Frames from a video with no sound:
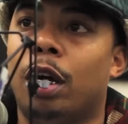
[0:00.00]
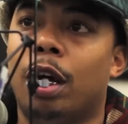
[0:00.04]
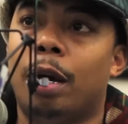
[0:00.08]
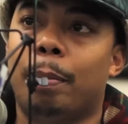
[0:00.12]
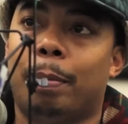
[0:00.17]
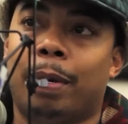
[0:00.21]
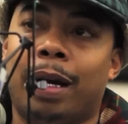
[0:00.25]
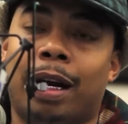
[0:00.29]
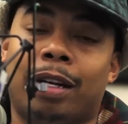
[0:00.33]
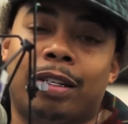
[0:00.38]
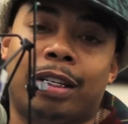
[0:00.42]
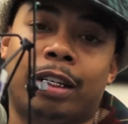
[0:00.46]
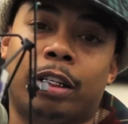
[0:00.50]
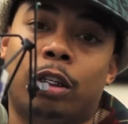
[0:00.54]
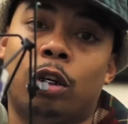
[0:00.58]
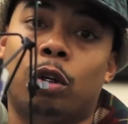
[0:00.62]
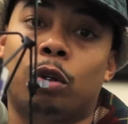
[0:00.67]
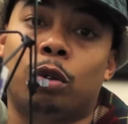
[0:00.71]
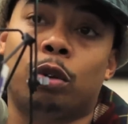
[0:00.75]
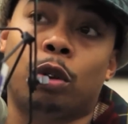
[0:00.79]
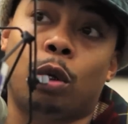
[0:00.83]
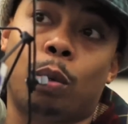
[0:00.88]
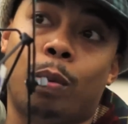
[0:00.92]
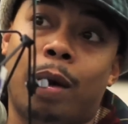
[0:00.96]
But I was like, yo,
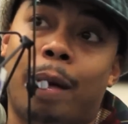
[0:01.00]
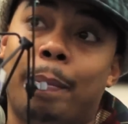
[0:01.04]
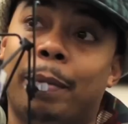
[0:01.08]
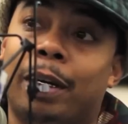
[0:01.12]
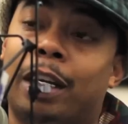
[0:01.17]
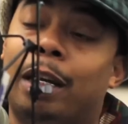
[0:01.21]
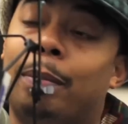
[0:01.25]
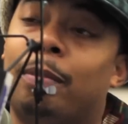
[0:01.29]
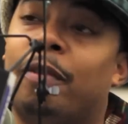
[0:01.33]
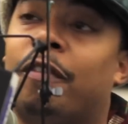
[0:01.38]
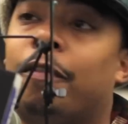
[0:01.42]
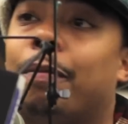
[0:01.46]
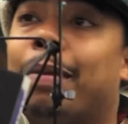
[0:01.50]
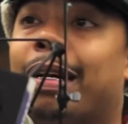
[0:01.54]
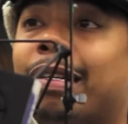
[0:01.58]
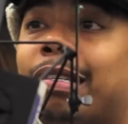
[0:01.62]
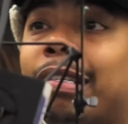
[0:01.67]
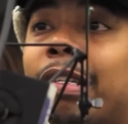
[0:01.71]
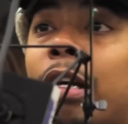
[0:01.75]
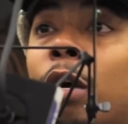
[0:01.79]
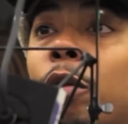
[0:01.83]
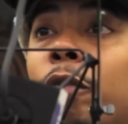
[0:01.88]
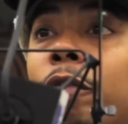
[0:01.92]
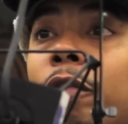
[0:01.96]
you know what? I'm gonna keep it for
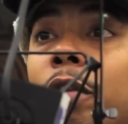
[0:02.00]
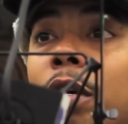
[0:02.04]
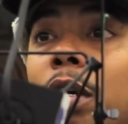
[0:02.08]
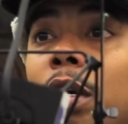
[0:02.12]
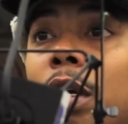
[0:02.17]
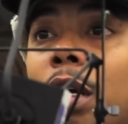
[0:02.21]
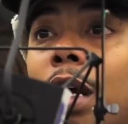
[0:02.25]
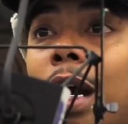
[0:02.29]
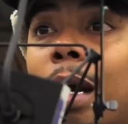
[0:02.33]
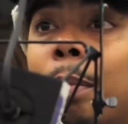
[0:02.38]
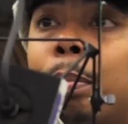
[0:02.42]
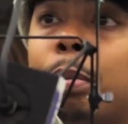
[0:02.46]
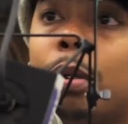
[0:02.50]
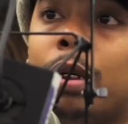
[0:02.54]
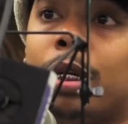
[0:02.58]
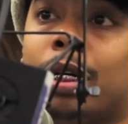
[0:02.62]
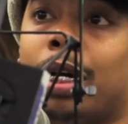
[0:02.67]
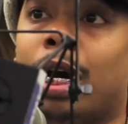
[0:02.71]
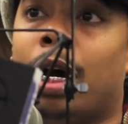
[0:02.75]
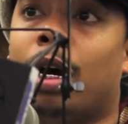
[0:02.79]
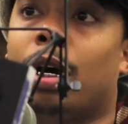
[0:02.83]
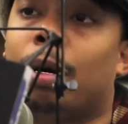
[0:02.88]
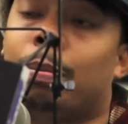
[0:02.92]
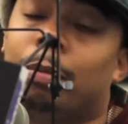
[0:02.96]
myself. I put it
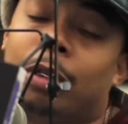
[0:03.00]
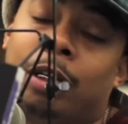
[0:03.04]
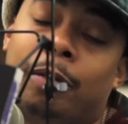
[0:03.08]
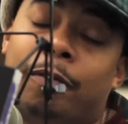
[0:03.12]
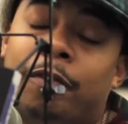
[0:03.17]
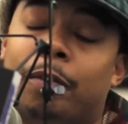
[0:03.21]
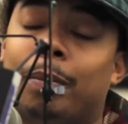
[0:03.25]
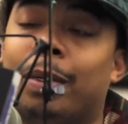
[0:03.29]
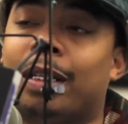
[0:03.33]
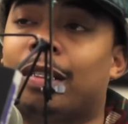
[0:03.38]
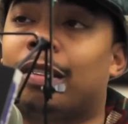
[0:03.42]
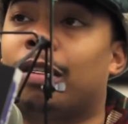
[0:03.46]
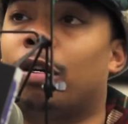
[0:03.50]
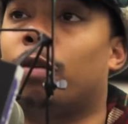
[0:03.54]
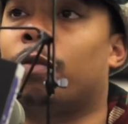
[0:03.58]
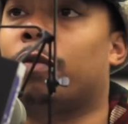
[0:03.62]
out. I'm gonna keep it for myself.